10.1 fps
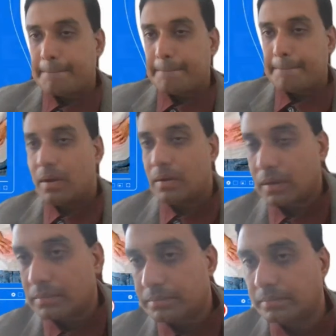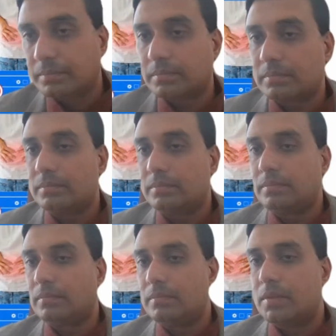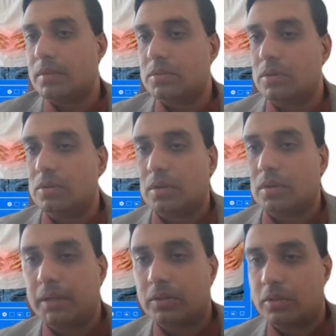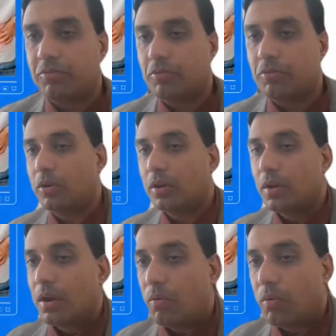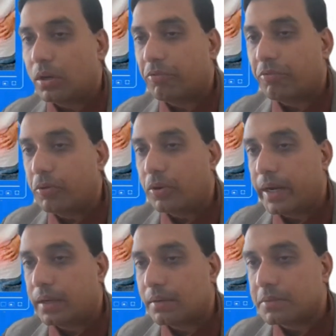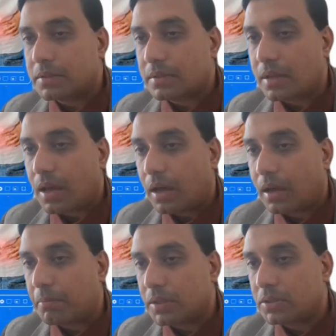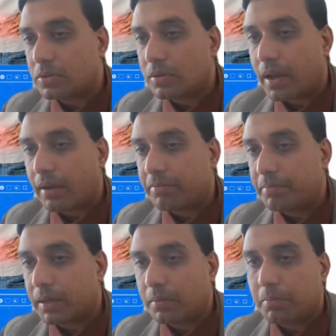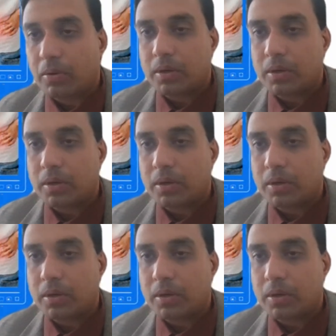Okay. So coming to the food, what food items are must to have better bone